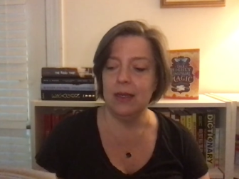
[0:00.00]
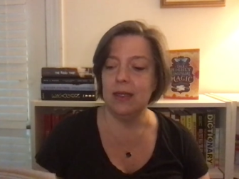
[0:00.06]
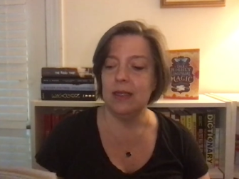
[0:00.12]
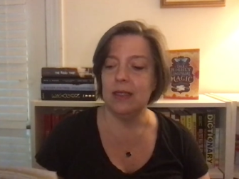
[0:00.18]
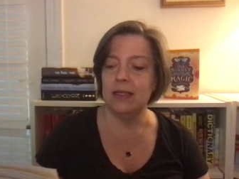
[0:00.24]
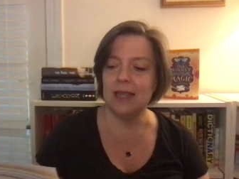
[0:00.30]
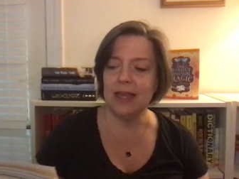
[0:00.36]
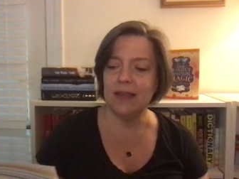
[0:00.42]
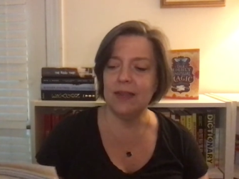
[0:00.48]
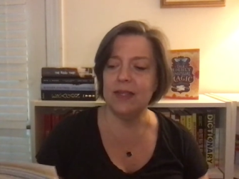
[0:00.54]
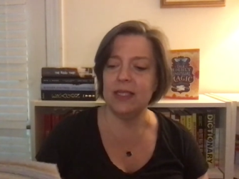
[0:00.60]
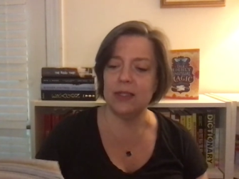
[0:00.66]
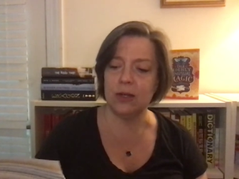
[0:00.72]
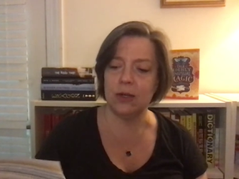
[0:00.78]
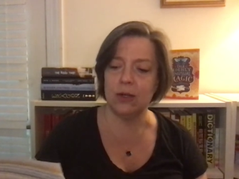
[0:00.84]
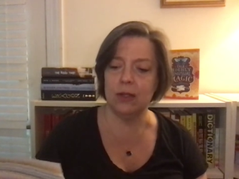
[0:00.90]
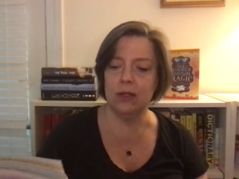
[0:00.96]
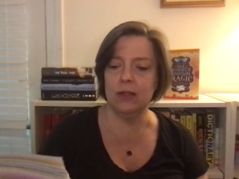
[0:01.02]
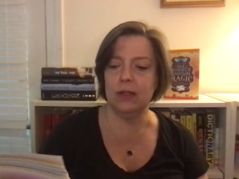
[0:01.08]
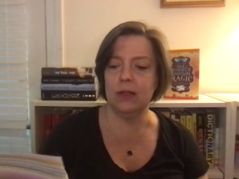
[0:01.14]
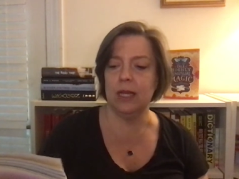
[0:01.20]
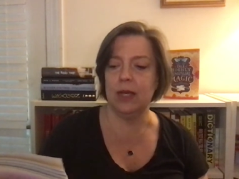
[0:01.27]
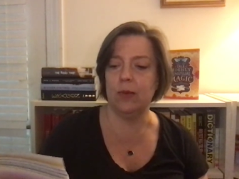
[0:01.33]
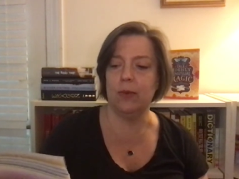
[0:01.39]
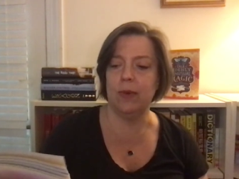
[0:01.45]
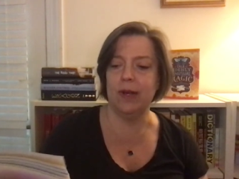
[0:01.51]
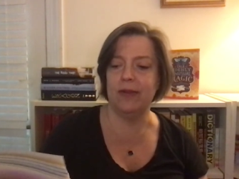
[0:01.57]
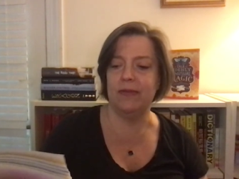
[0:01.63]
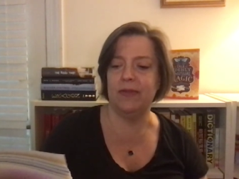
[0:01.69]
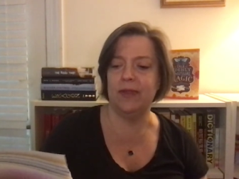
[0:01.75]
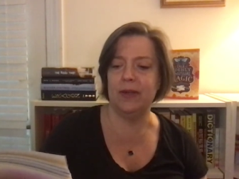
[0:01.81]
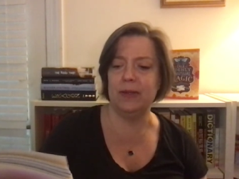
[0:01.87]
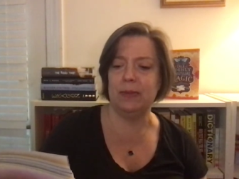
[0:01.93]
Second, this girl looked like one
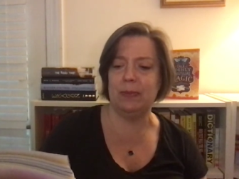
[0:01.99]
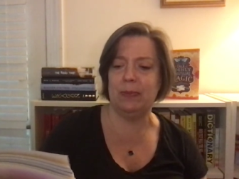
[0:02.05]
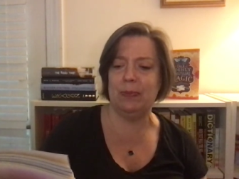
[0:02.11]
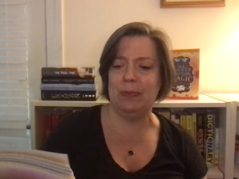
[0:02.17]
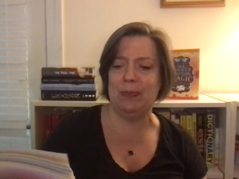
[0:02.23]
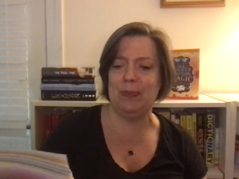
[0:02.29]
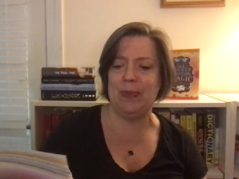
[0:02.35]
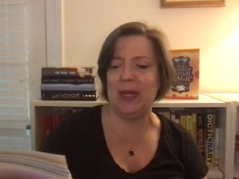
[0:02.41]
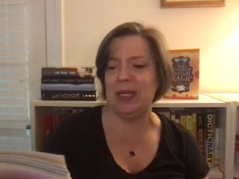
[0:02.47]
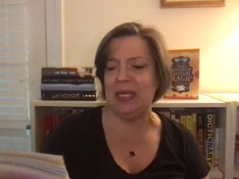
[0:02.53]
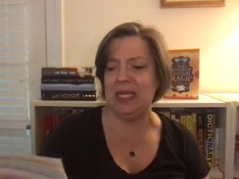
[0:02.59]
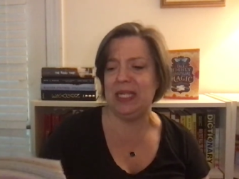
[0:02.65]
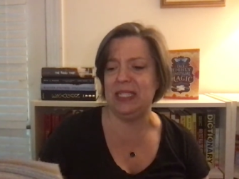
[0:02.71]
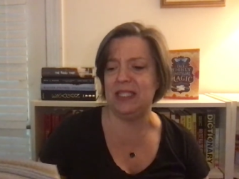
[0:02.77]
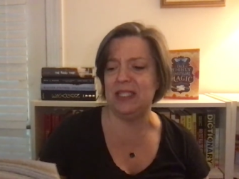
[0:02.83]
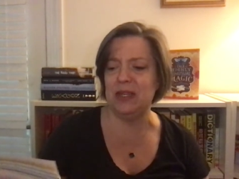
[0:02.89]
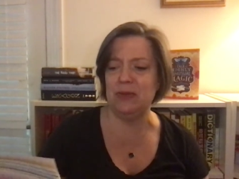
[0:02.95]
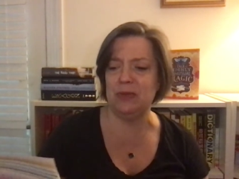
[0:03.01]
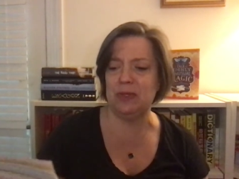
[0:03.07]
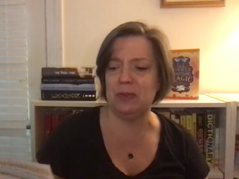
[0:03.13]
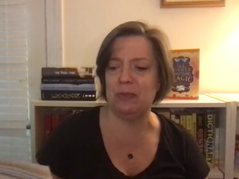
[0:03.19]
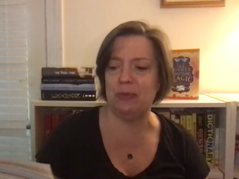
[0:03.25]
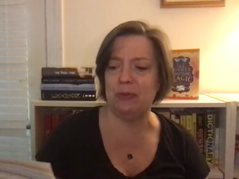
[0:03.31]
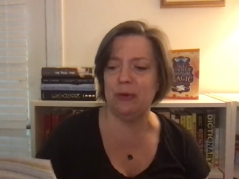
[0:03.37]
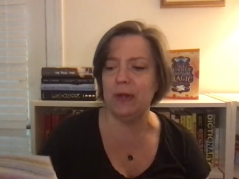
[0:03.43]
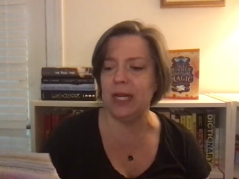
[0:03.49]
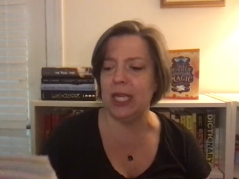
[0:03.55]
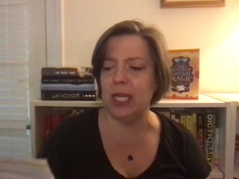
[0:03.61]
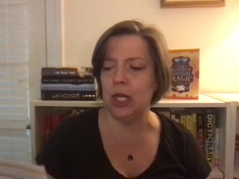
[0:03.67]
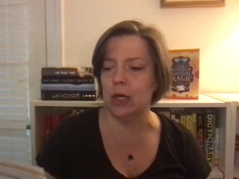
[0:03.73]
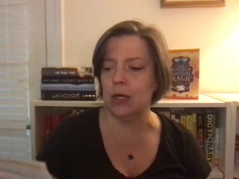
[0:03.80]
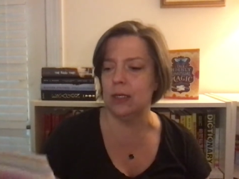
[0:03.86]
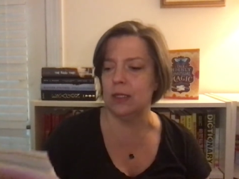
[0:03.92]
of the bunnies, those pretty
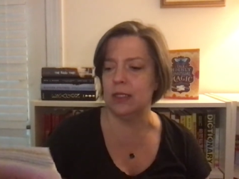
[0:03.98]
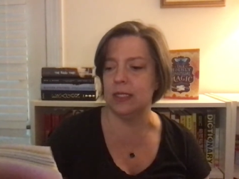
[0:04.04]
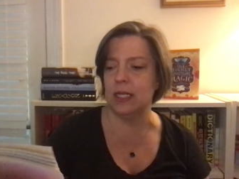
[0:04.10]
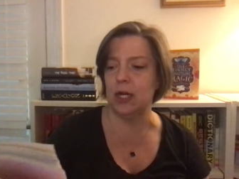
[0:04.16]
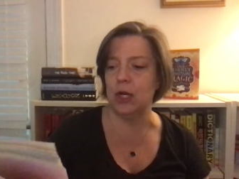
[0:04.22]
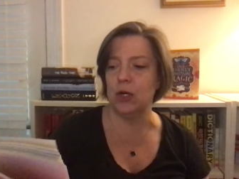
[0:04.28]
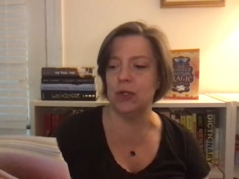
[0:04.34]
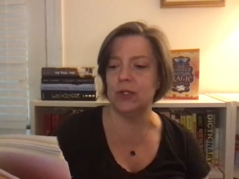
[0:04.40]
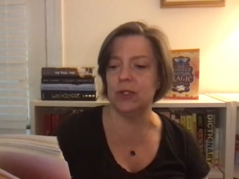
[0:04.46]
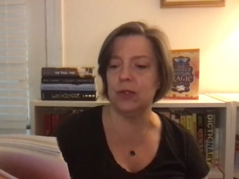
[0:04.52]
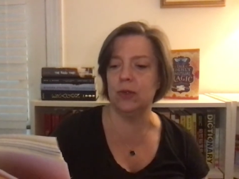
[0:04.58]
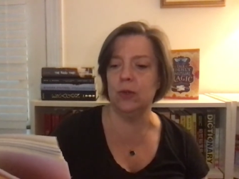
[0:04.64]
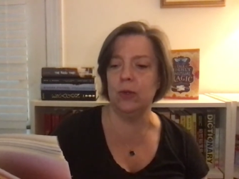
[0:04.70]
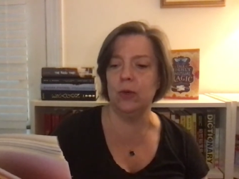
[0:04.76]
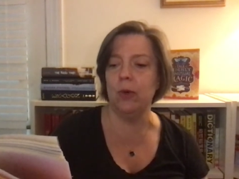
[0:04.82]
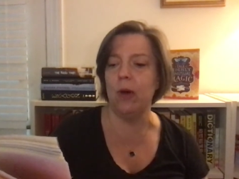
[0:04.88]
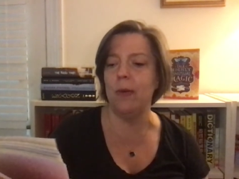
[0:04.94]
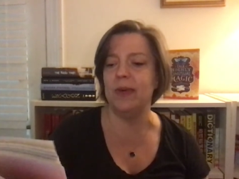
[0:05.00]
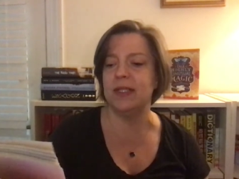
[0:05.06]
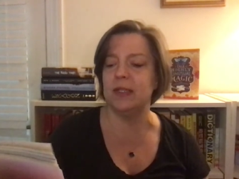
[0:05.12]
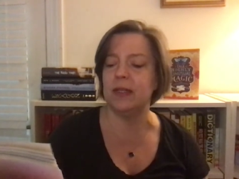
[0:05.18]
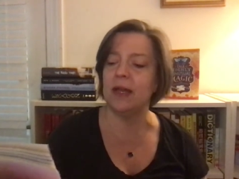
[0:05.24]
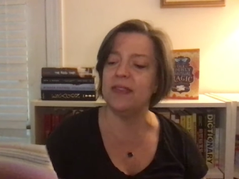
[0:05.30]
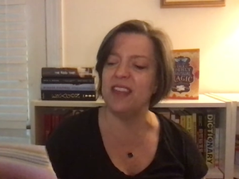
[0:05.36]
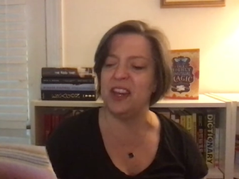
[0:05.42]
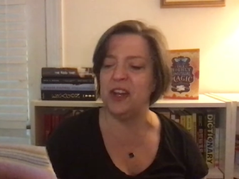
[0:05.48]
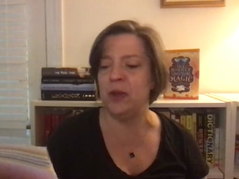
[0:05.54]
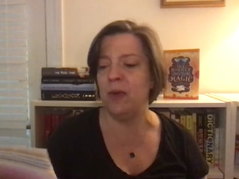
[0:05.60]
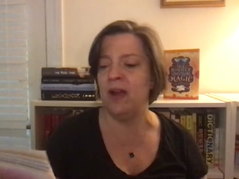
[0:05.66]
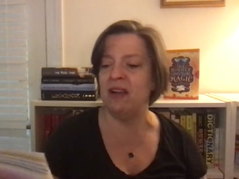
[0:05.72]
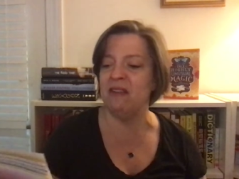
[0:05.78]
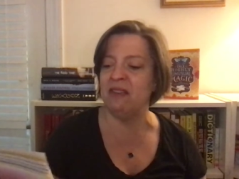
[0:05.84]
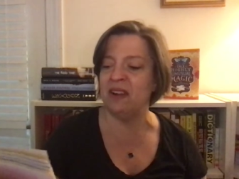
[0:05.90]
girls at her school who always thought they knew
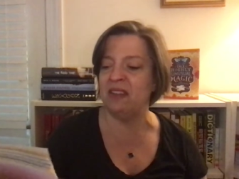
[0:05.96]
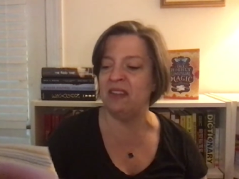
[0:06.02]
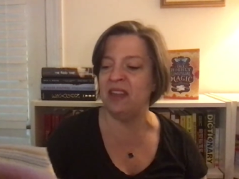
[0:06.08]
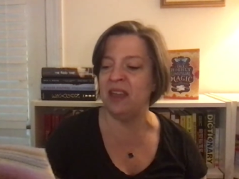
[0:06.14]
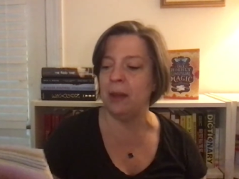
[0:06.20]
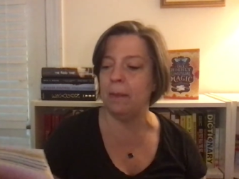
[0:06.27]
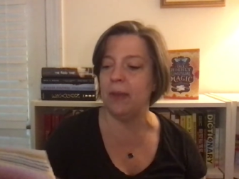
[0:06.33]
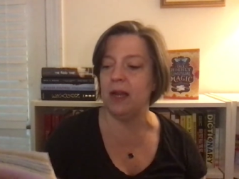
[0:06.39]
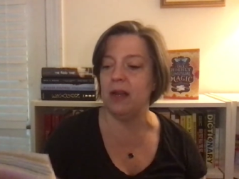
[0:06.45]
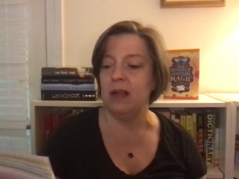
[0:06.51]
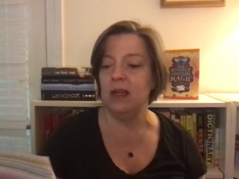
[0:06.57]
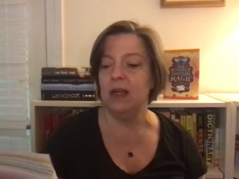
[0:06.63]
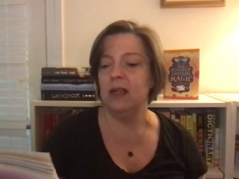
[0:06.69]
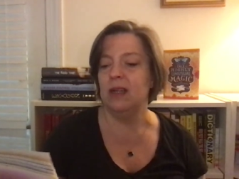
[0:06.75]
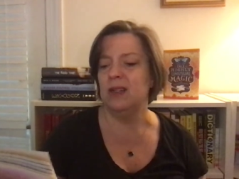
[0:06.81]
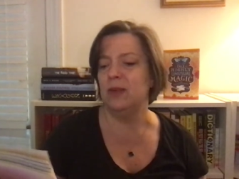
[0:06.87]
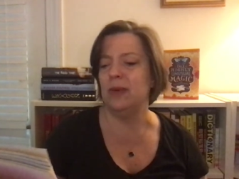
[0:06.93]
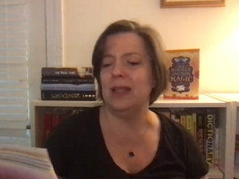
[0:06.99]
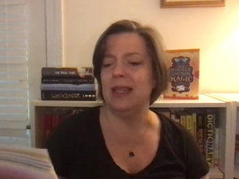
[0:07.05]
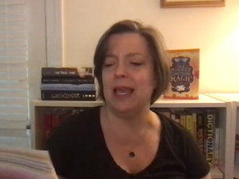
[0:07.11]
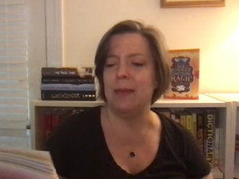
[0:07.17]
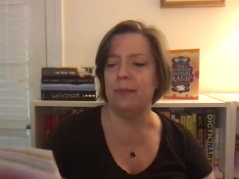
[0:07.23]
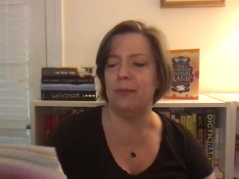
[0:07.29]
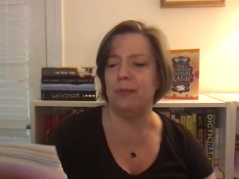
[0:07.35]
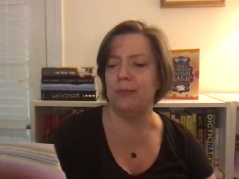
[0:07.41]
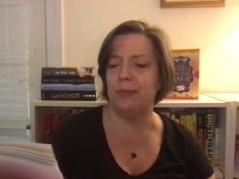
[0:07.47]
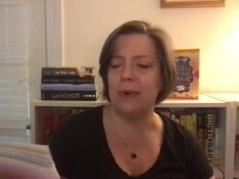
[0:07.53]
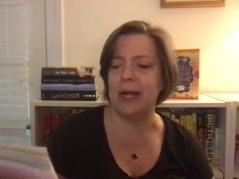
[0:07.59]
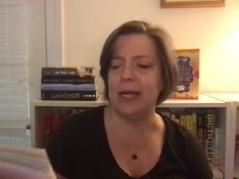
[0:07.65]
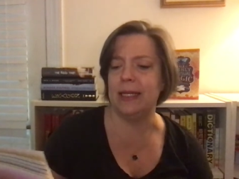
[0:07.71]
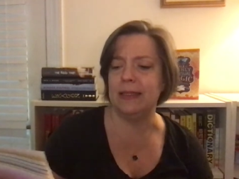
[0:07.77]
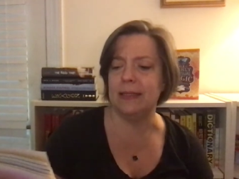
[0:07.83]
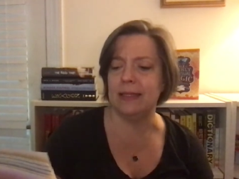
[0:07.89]
everything, but really had
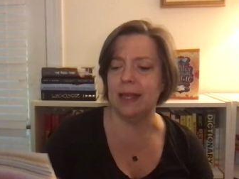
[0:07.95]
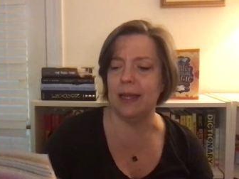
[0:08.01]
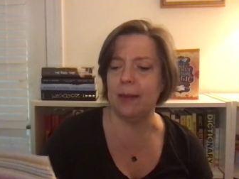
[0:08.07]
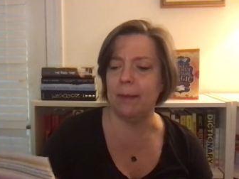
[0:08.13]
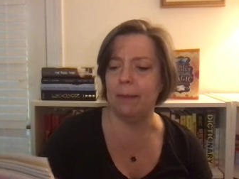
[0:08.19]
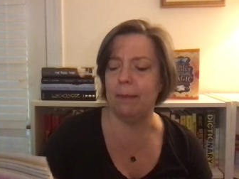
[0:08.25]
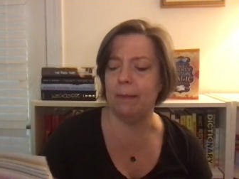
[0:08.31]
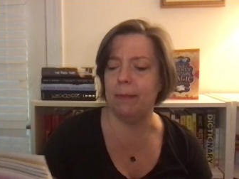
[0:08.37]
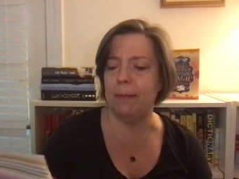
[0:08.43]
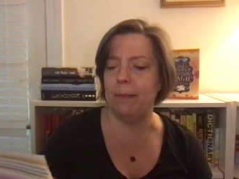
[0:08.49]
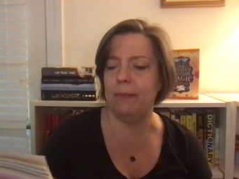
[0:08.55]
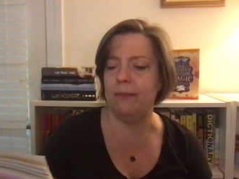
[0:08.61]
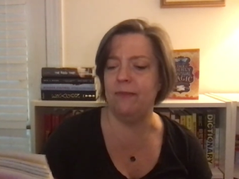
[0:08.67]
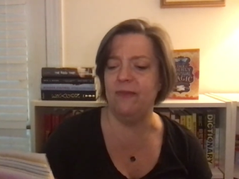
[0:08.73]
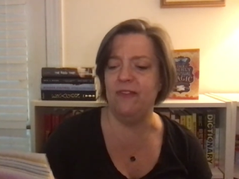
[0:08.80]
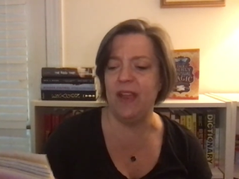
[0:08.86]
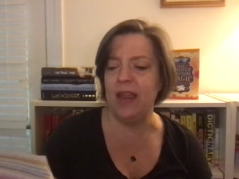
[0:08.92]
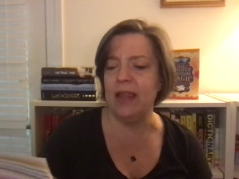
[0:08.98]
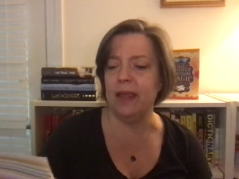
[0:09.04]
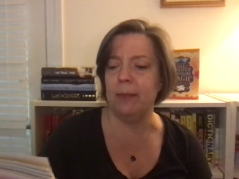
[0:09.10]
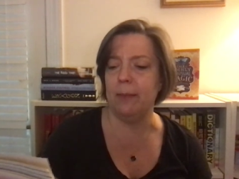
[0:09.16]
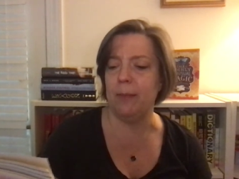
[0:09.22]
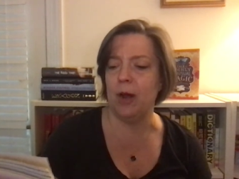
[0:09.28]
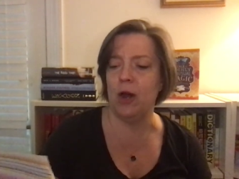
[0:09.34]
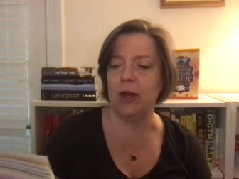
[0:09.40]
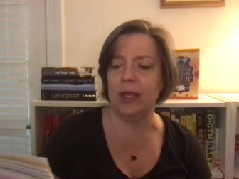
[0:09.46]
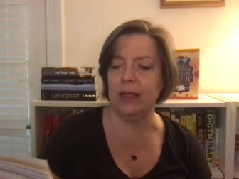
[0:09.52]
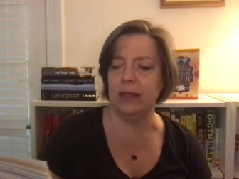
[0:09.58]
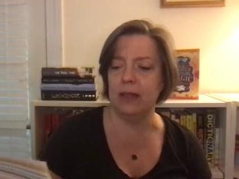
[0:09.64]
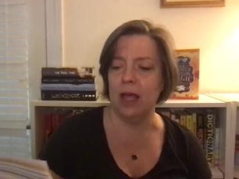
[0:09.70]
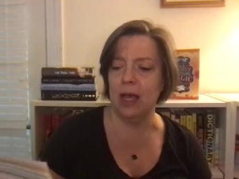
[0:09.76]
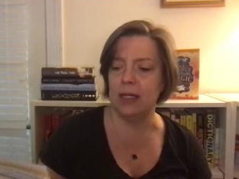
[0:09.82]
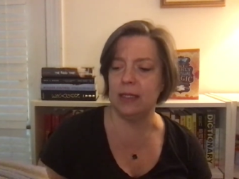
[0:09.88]
brains like vacant
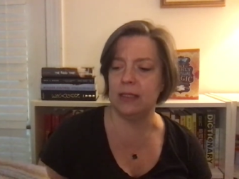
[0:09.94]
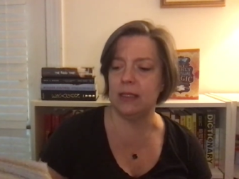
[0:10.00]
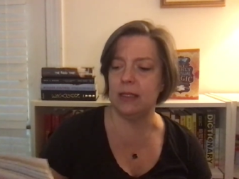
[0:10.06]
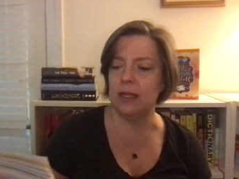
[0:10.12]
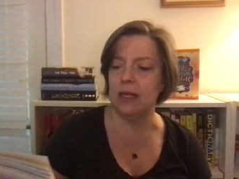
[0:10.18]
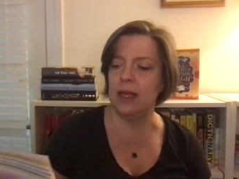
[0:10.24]
parking lots.